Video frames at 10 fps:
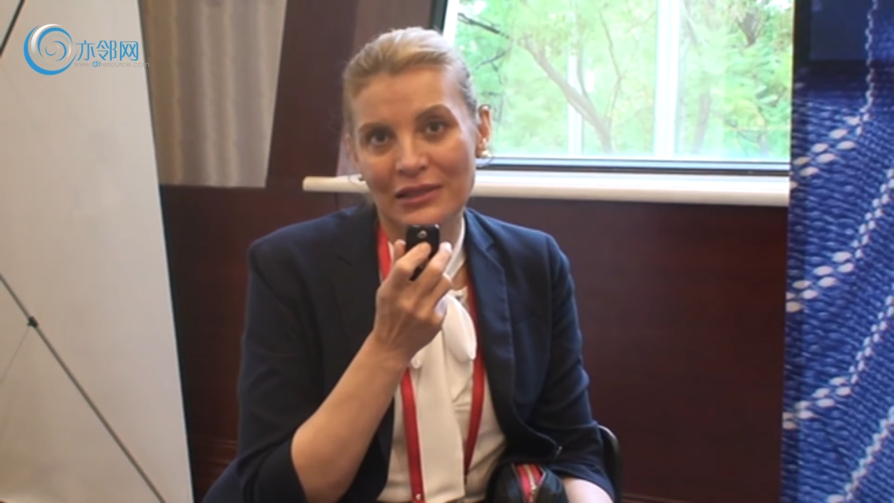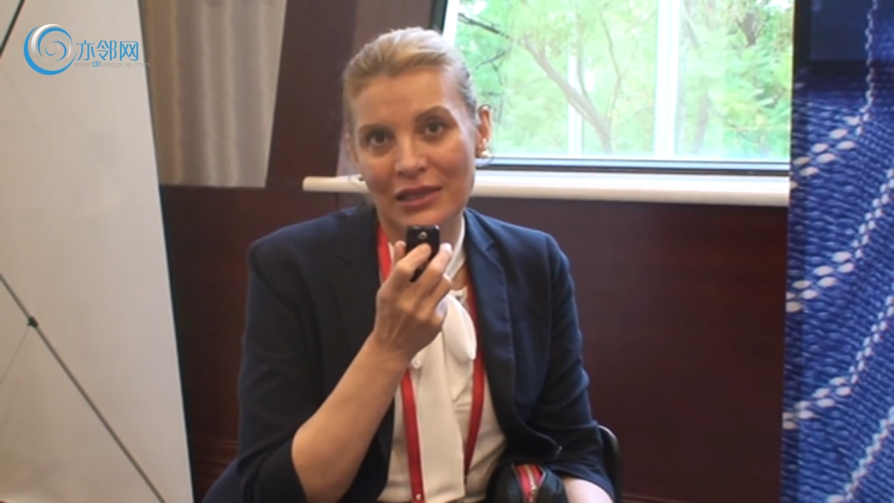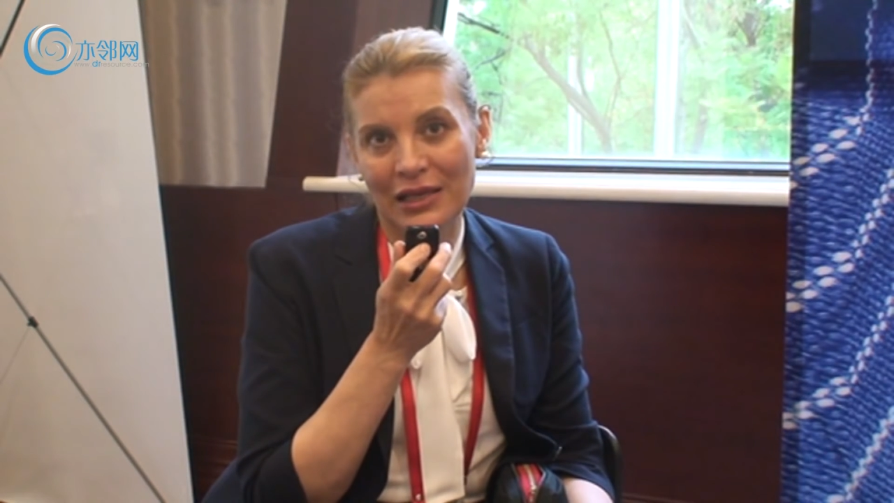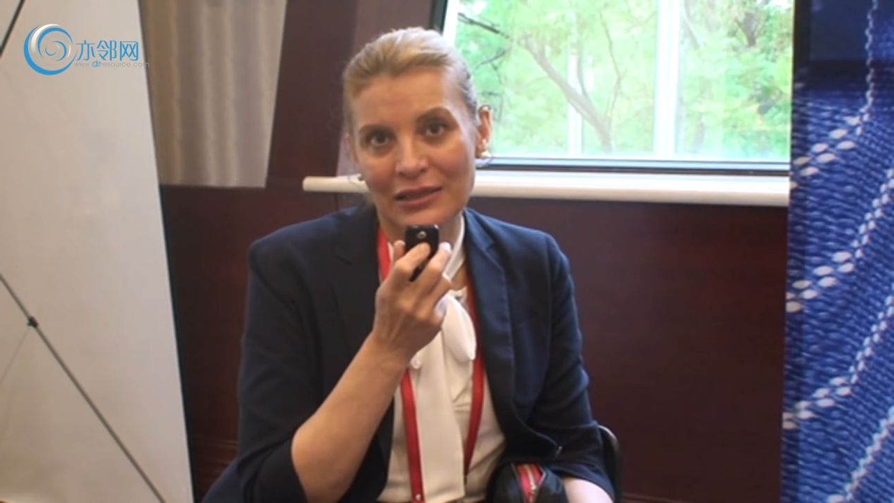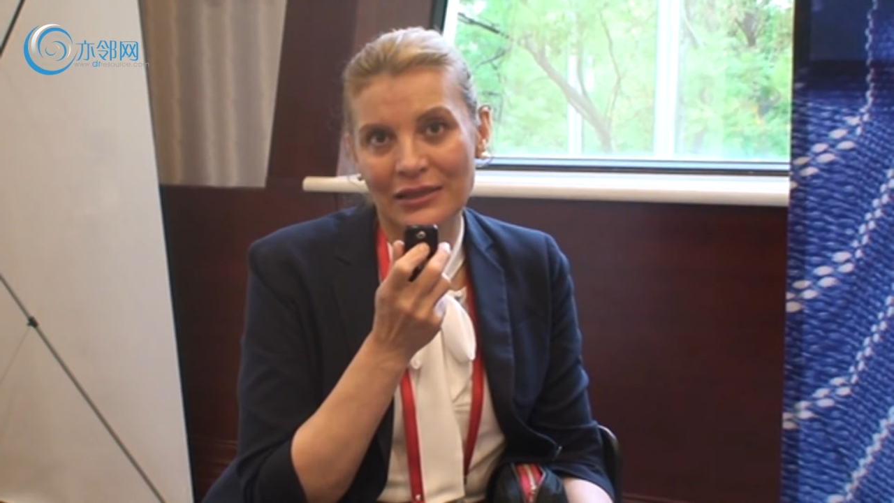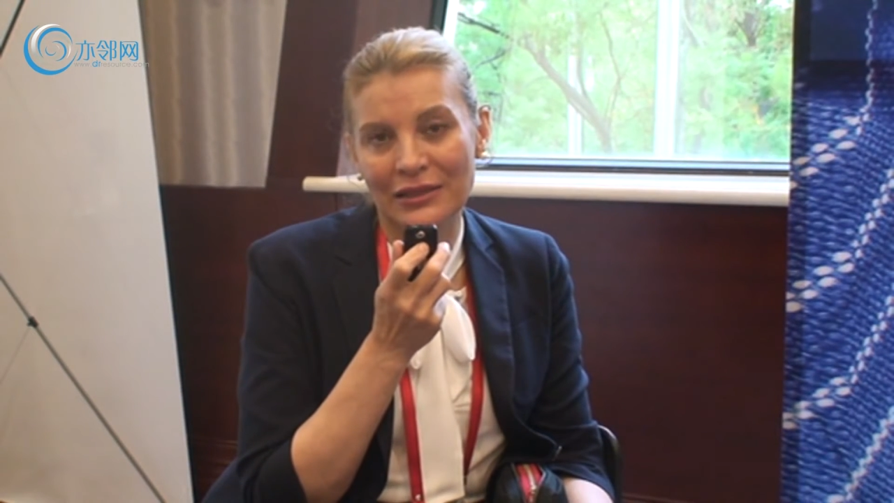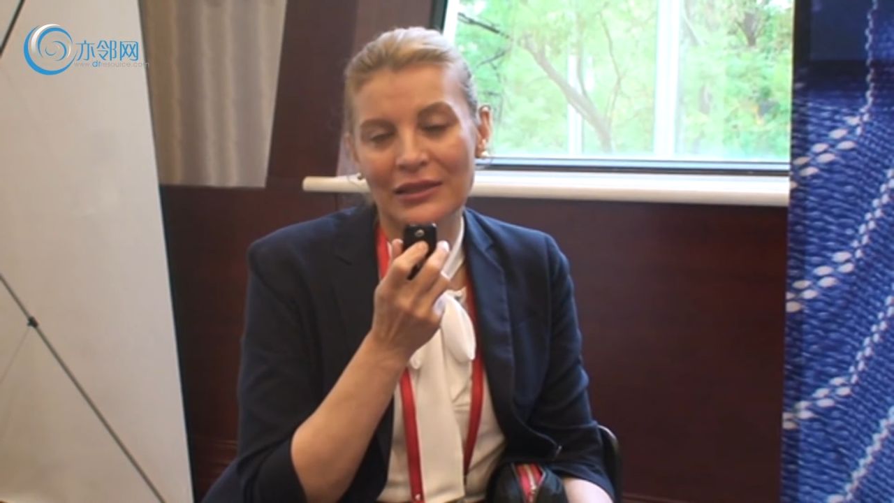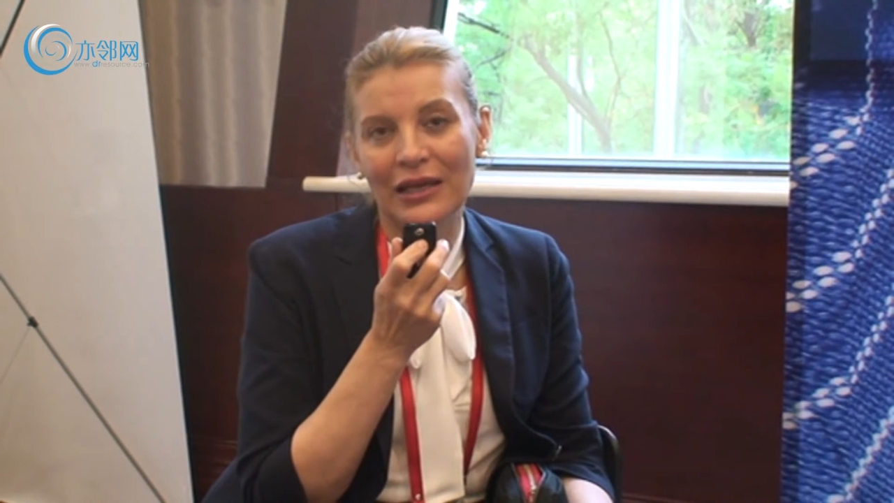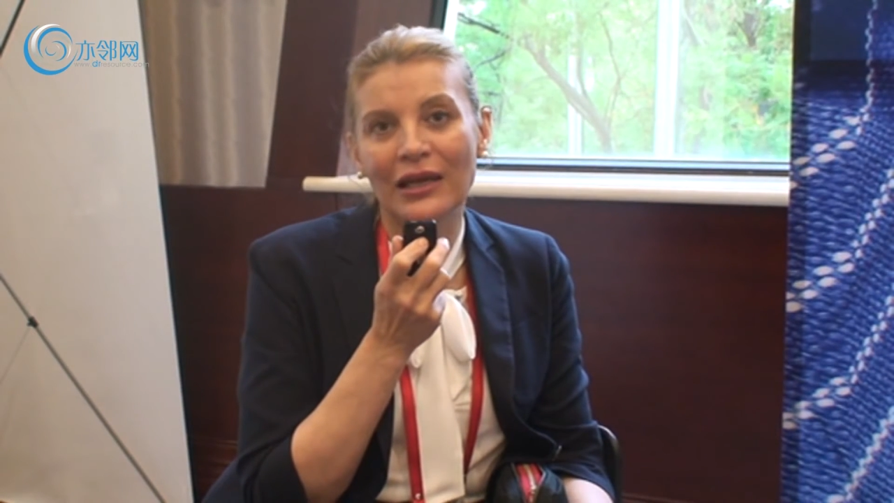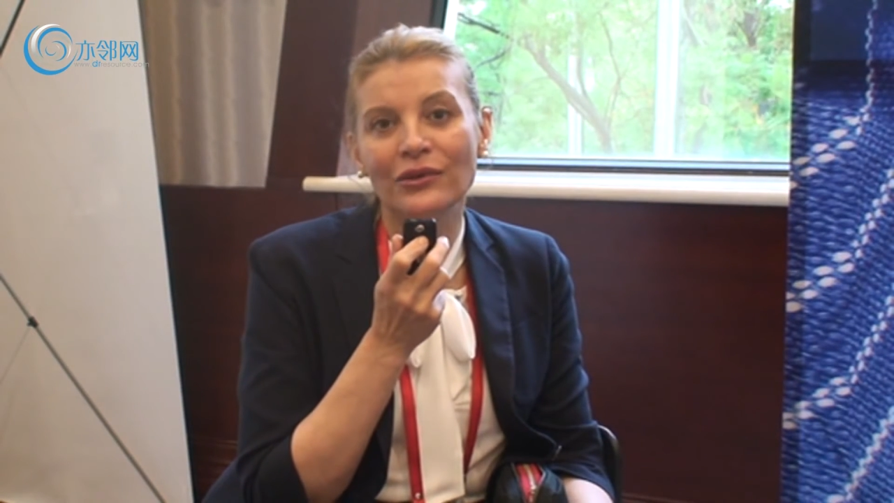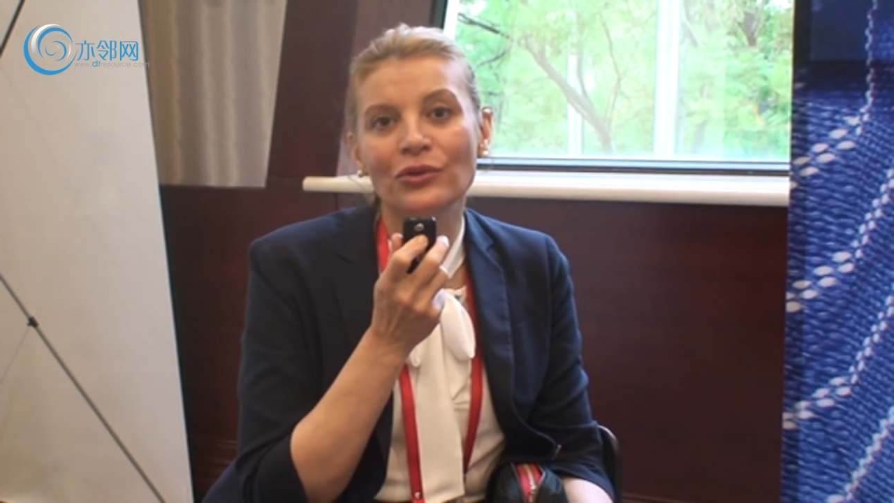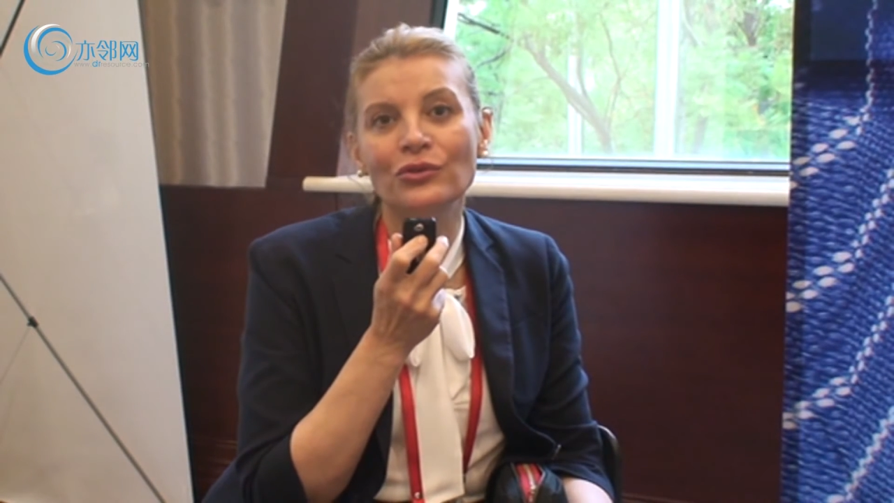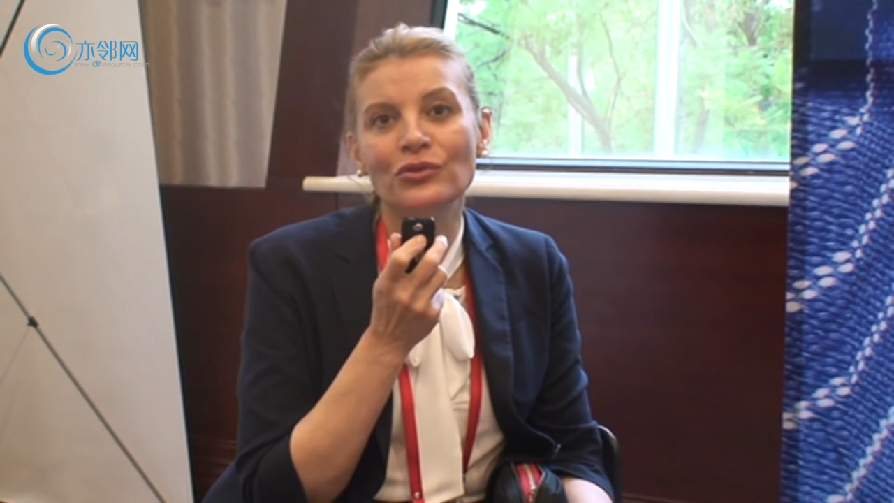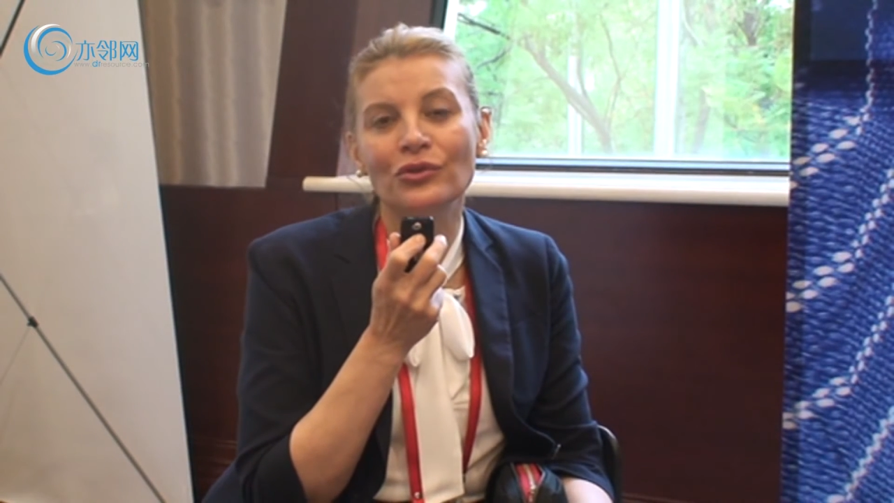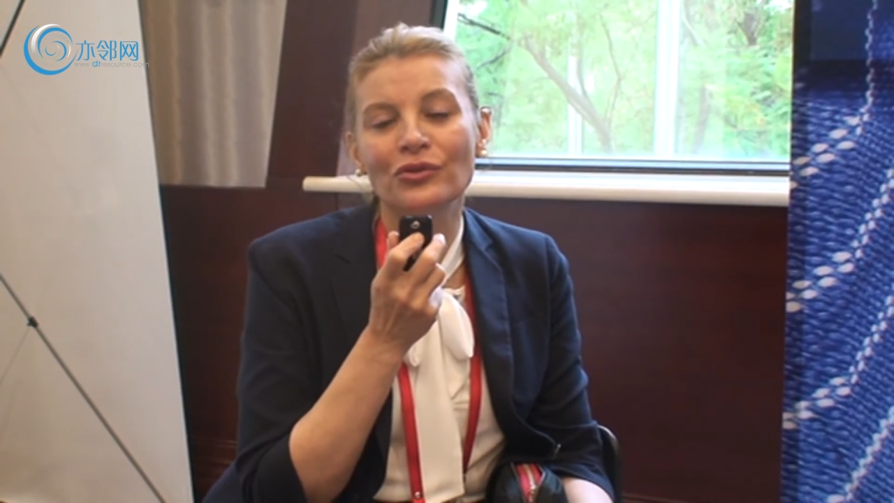cells and
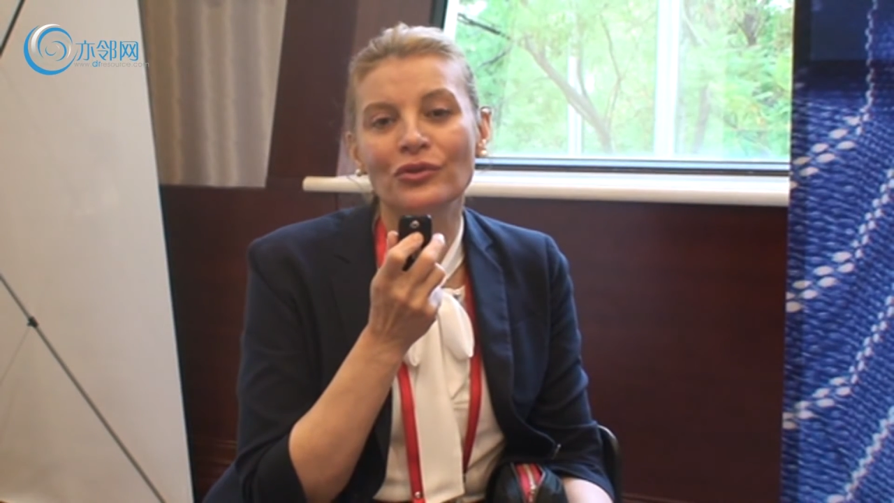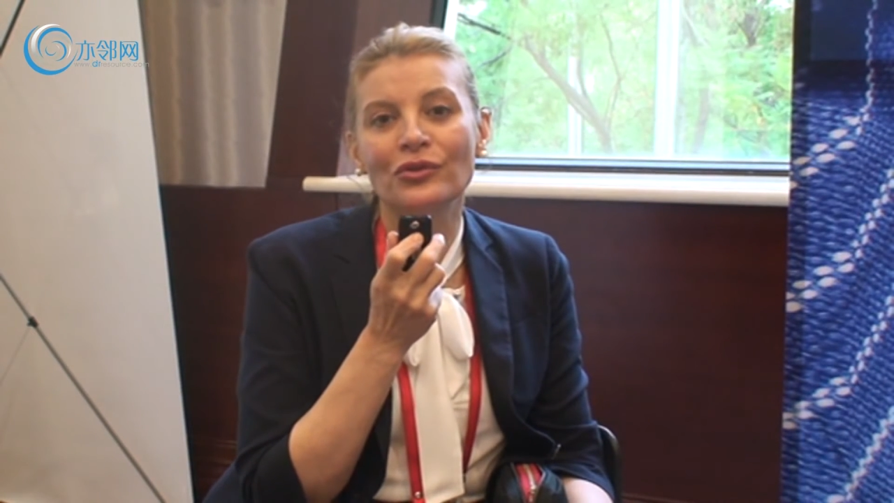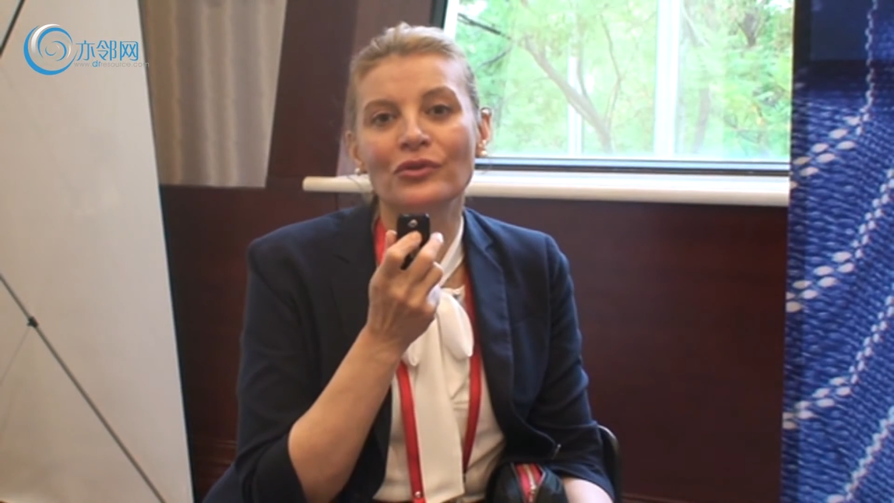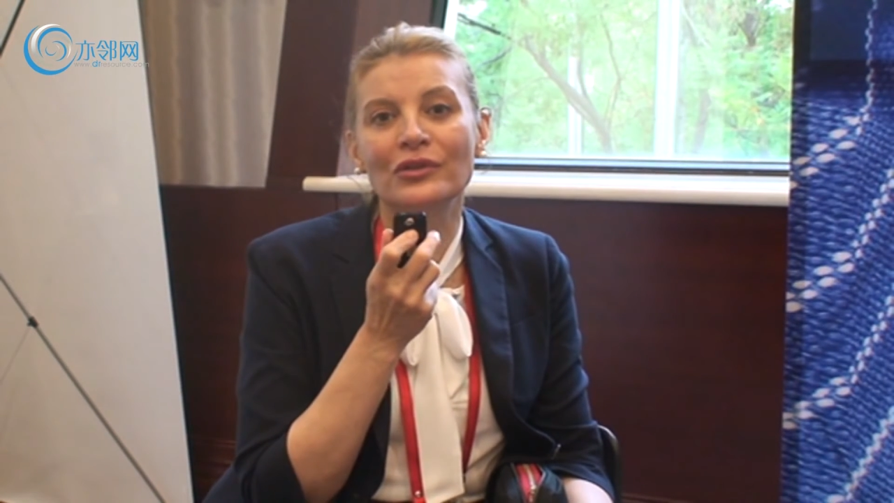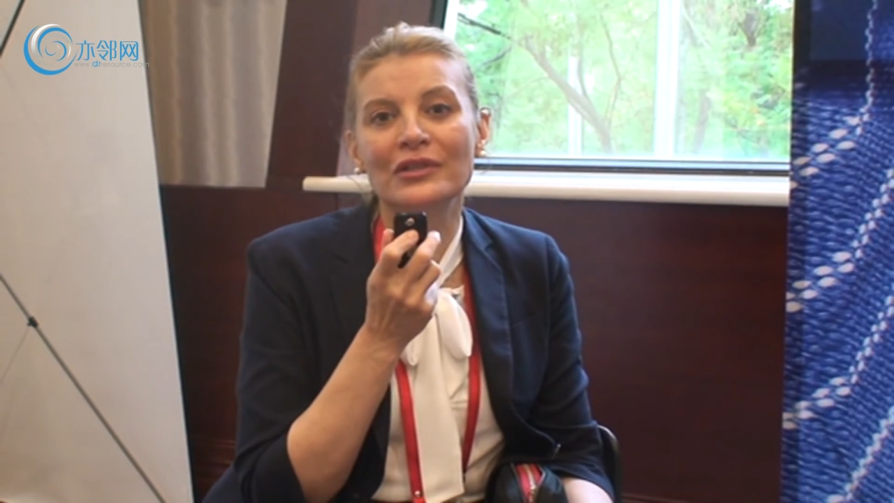also the,